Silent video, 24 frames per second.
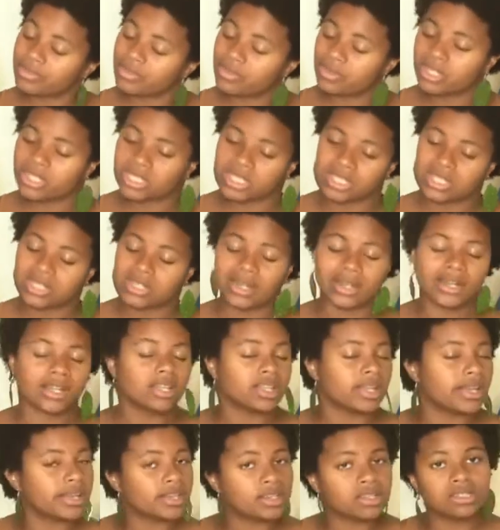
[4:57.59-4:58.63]
which is like
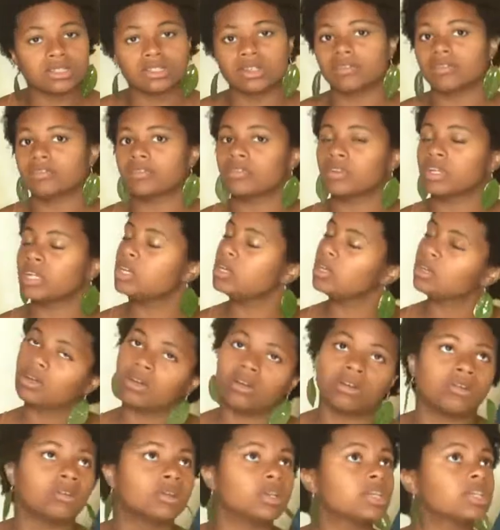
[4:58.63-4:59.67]
layers of ego